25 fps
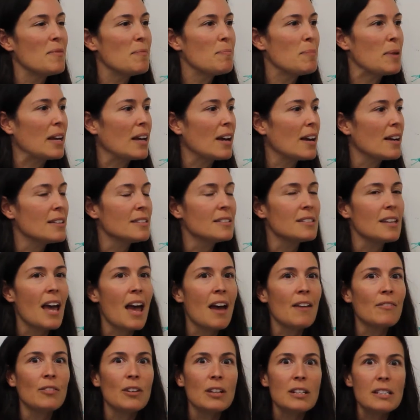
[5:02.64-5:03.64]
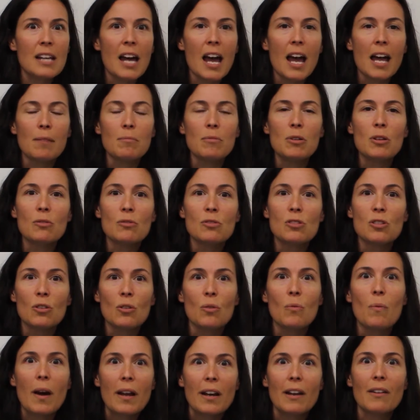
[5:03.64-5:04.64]
because every time you
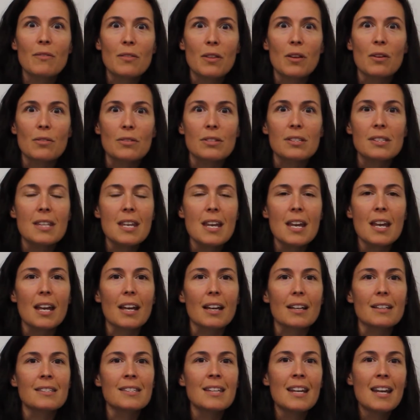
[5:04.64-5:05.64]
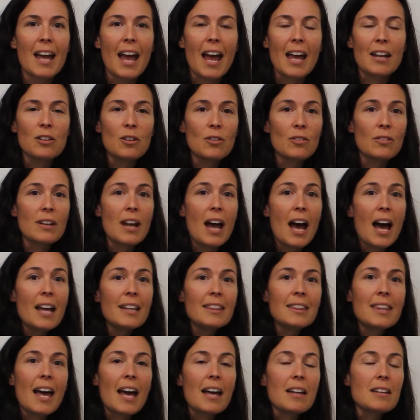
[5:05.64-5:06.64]
do one of those things and you're
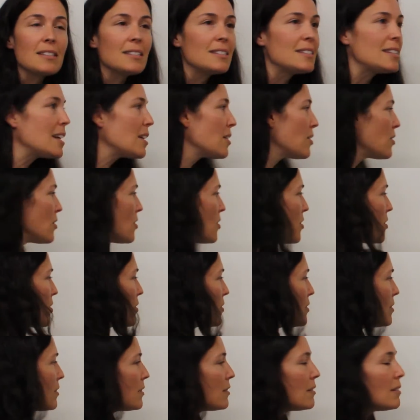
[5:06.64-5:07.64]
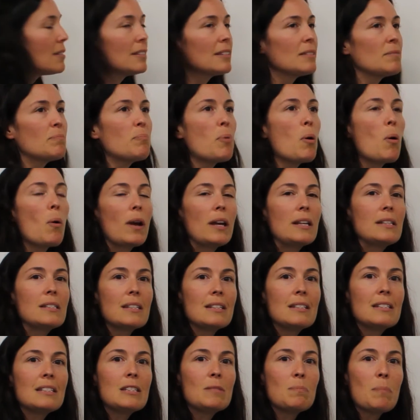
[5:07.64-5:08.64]
not that single point
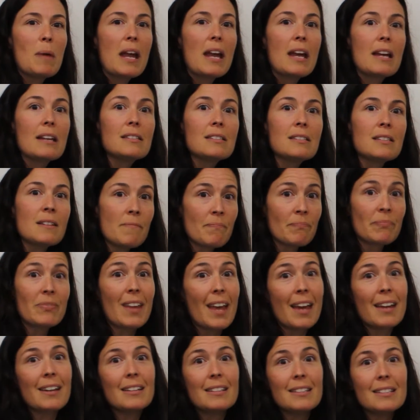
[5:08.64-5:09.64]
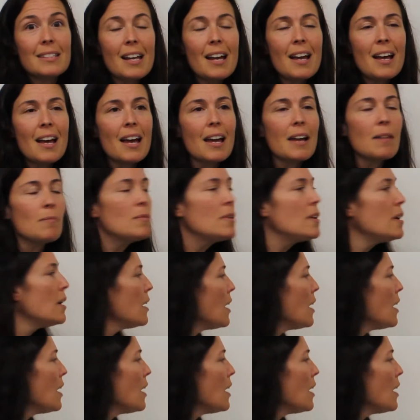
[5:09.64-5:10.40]
in space and in time,